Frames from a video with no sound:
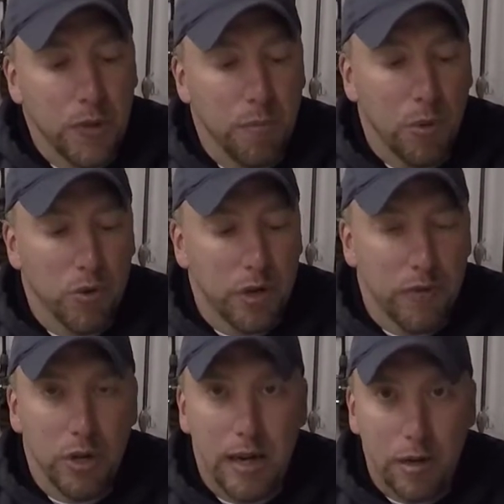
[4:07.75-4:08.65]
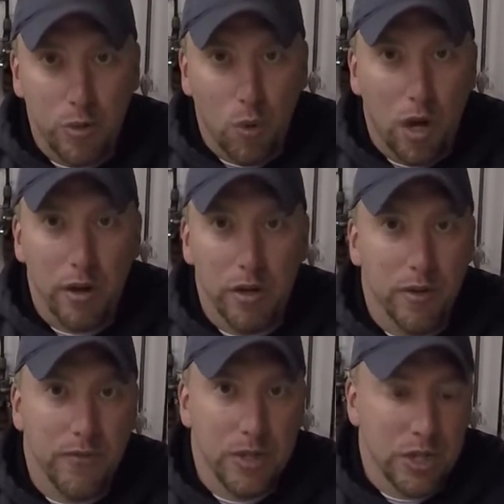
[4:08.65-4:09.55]
but whenever you're out on the water, you're
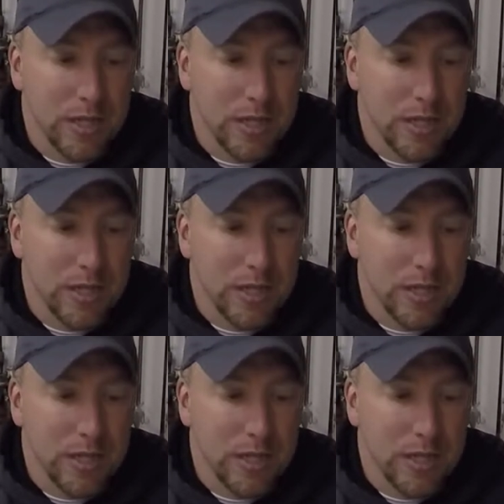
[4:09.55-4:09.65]
fishing